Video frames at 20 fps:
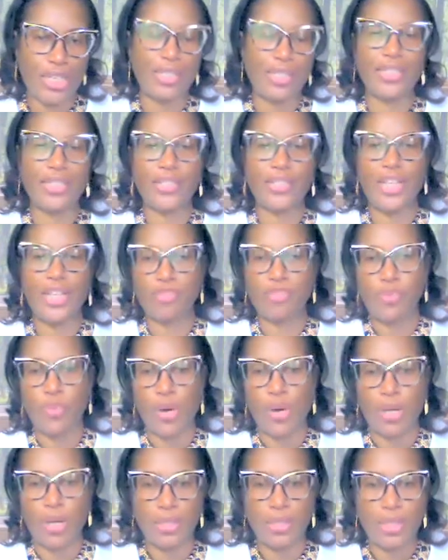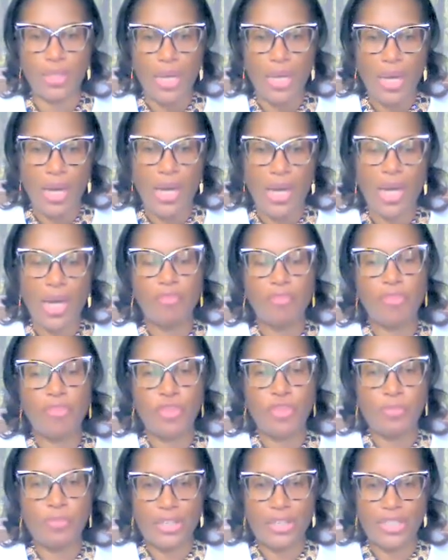us, everyone. A
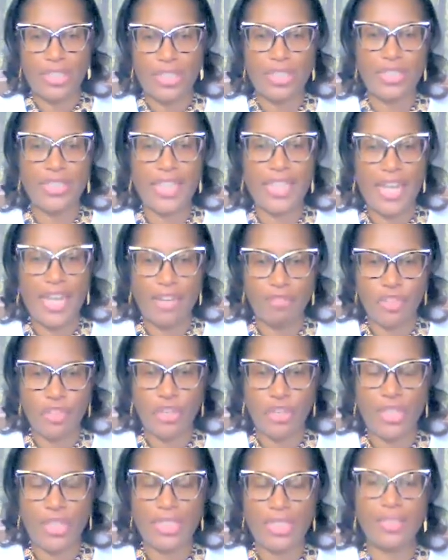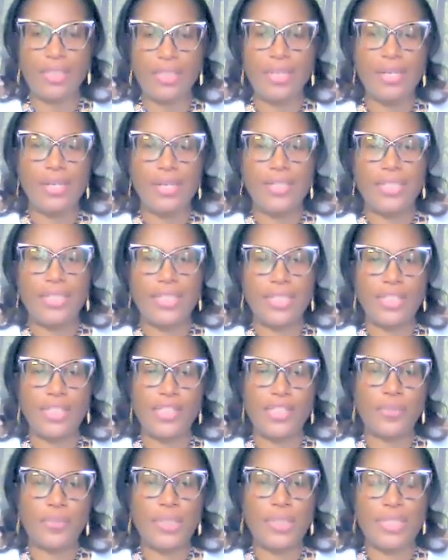few persons have joined
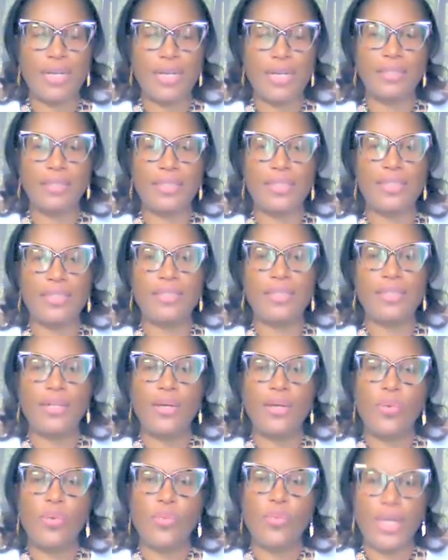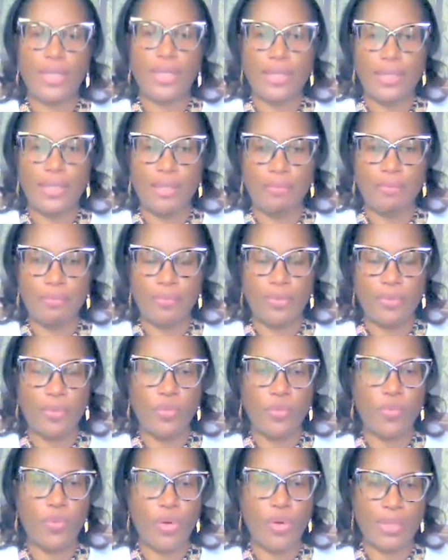since we started. Welcome,
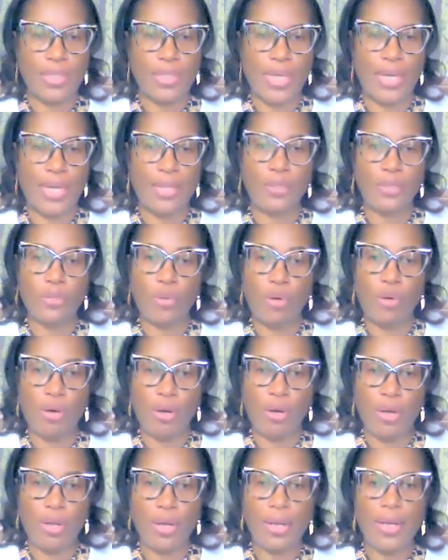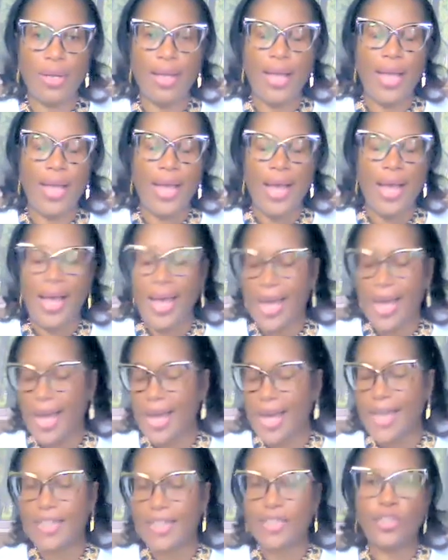one and all.
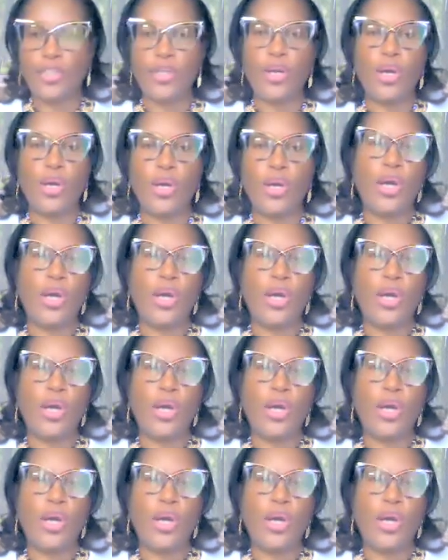And